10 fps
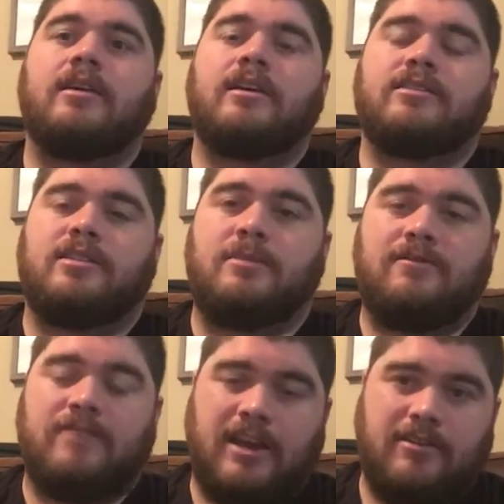And so the
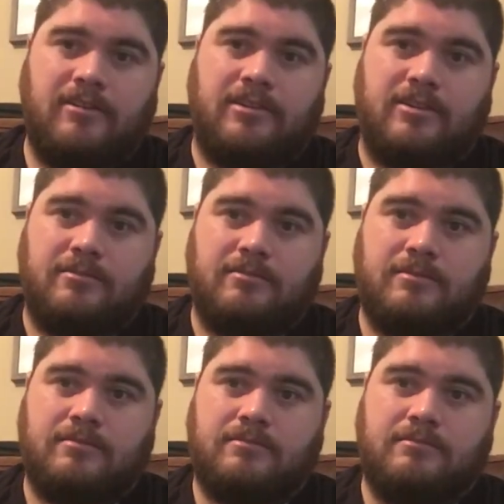mean value theorem
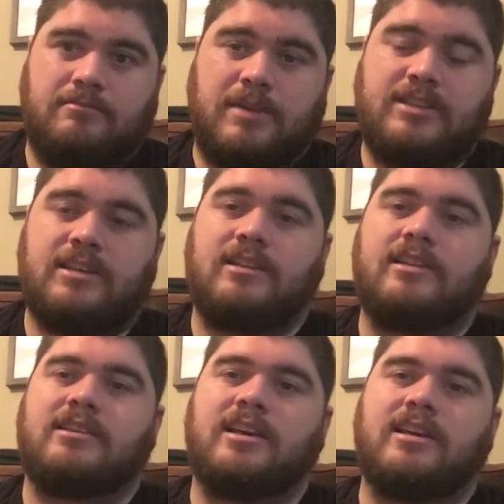basically
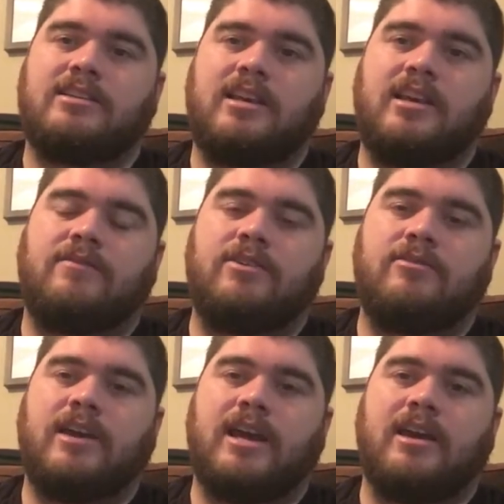says if you
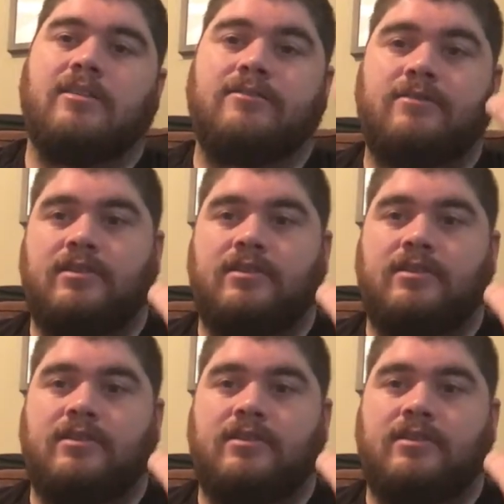have